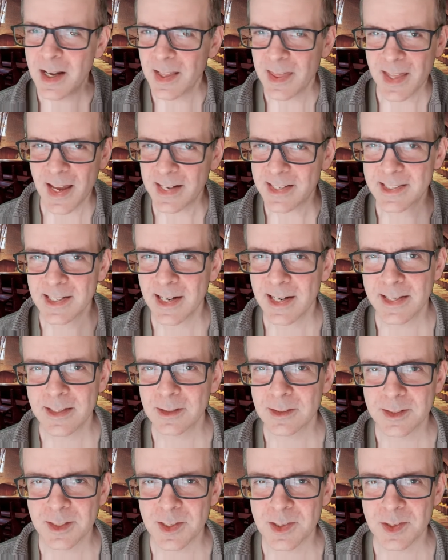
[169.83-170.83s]
That
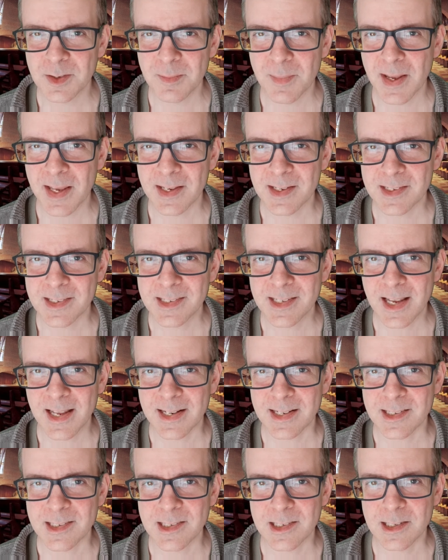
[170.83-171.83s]
title doesn't make
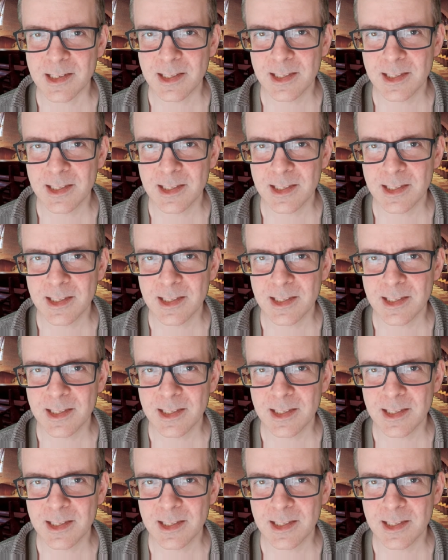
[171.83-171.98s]
sense.